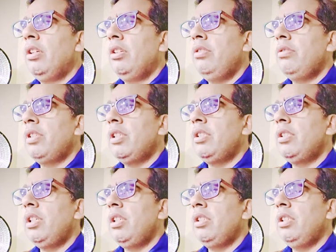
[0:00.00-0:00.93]
you can
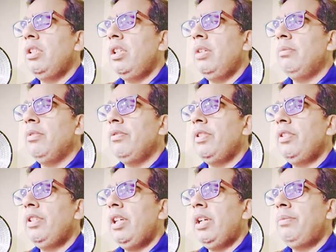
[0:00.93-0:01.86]
change the name of
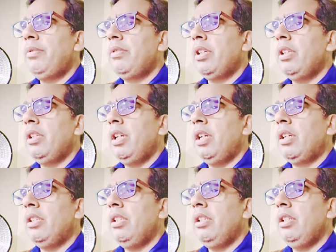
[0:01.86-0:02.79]
this app, you can
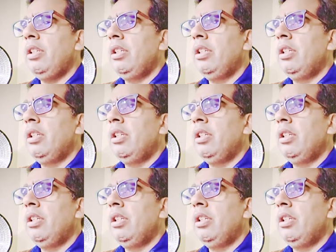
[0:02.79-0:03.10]
add the